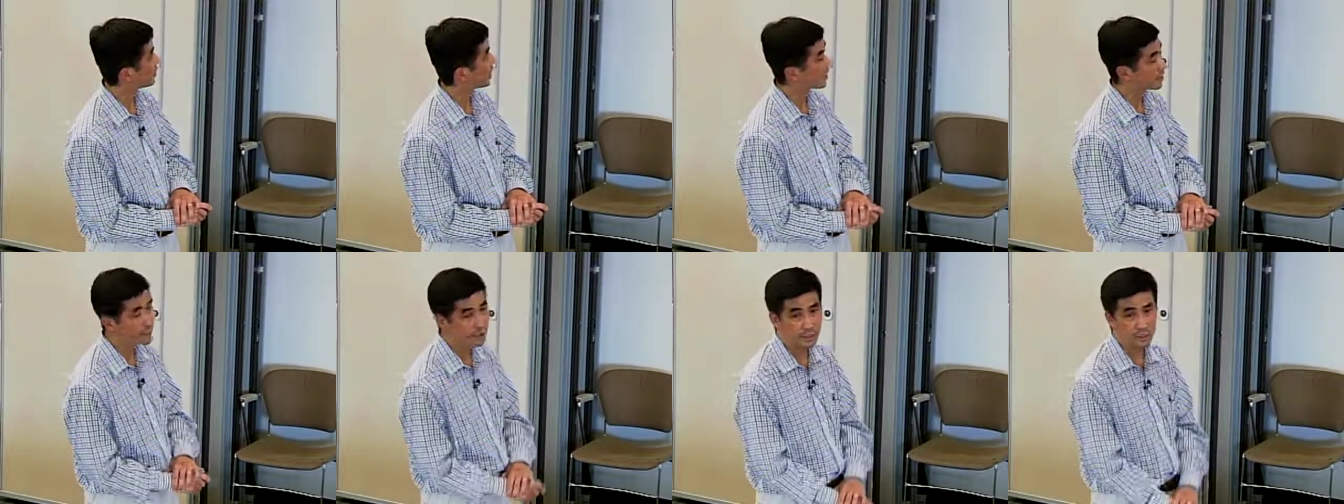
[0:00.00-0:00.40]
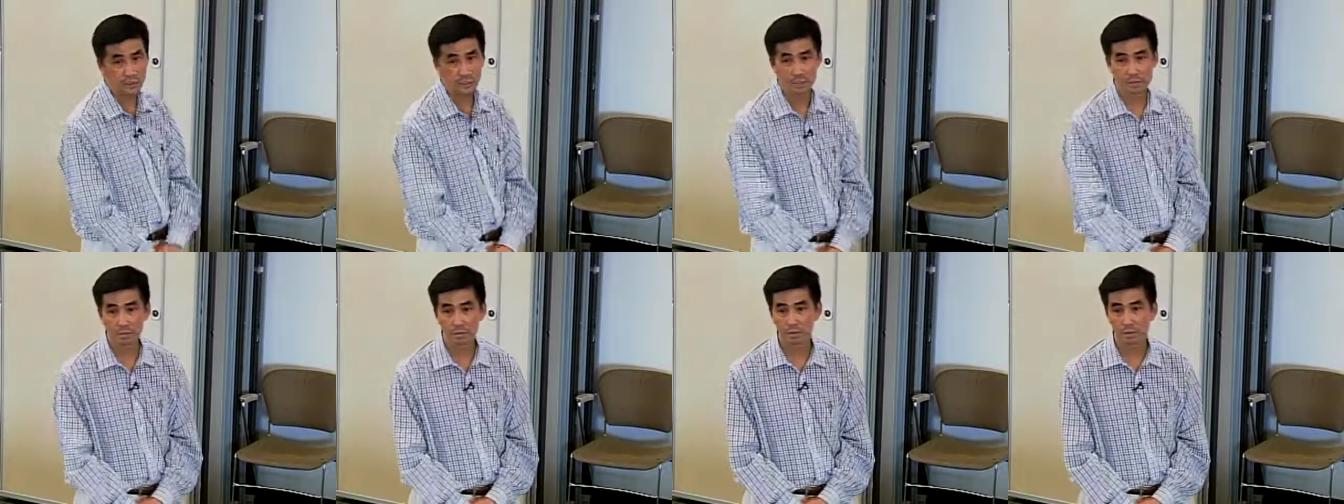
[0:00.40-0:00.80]
reduction
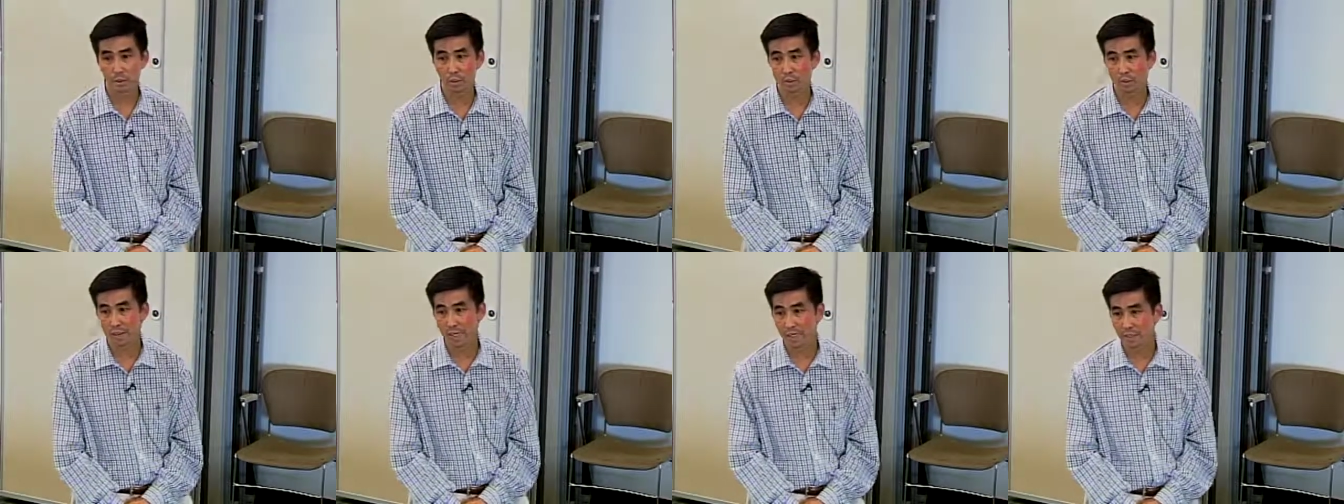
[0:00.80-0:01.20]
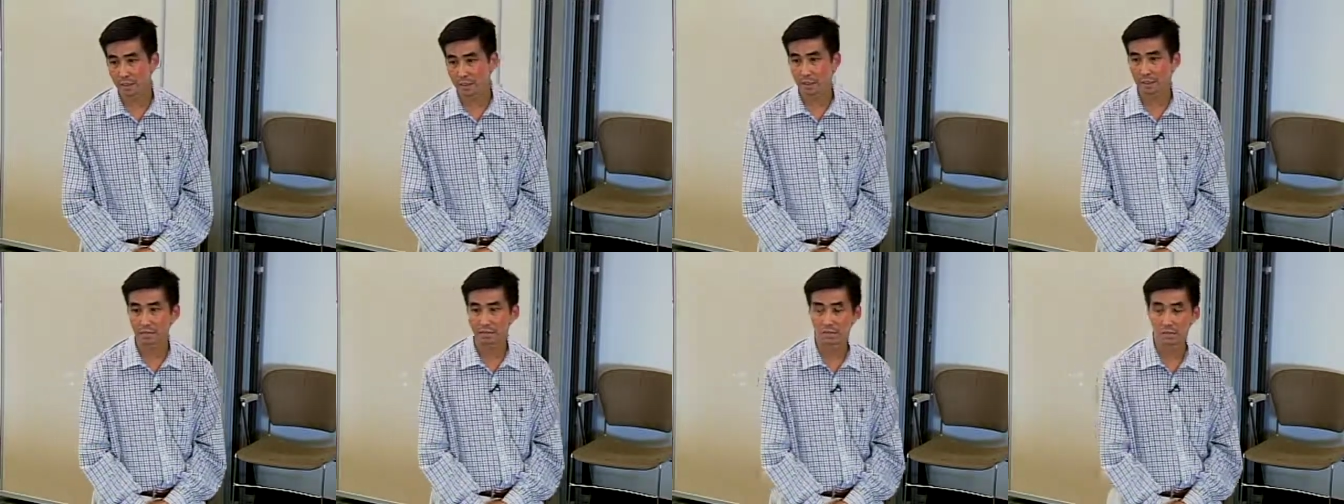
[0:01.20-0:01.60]
in
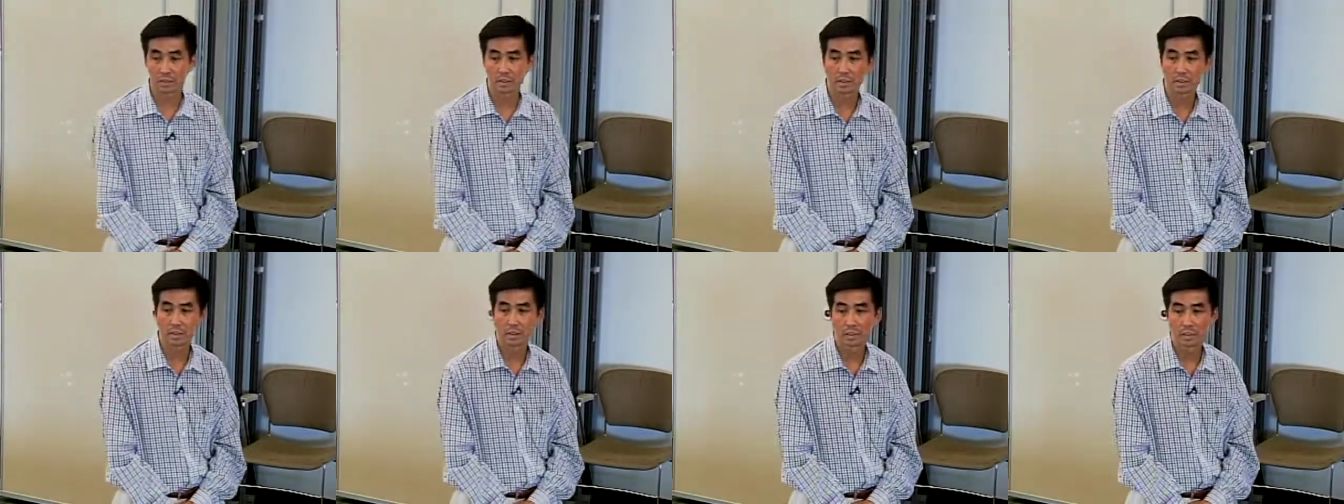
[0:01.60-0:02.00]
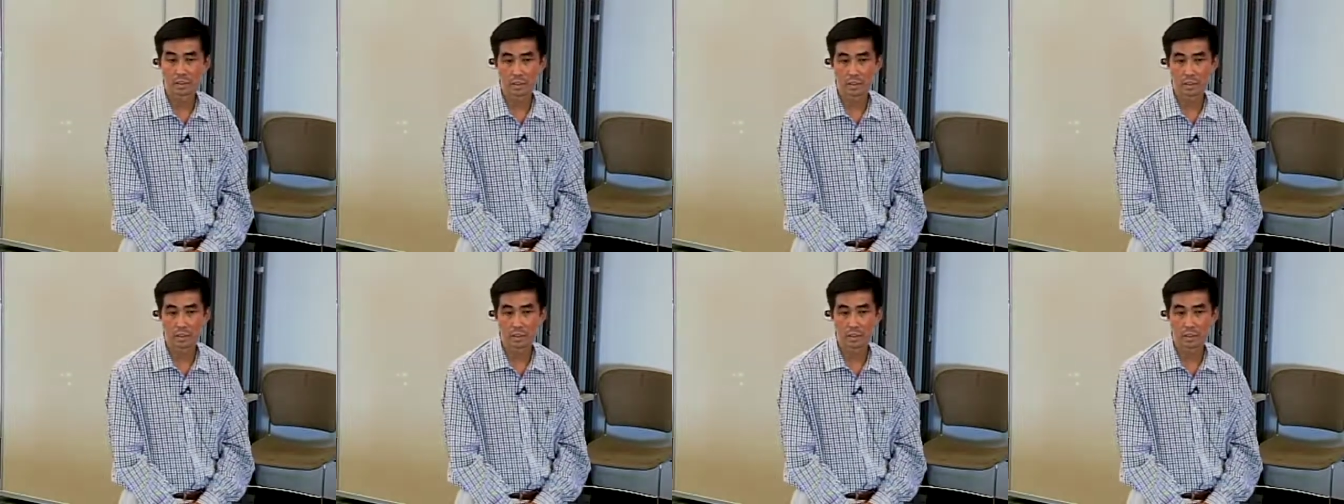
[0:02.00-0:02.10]
criminality for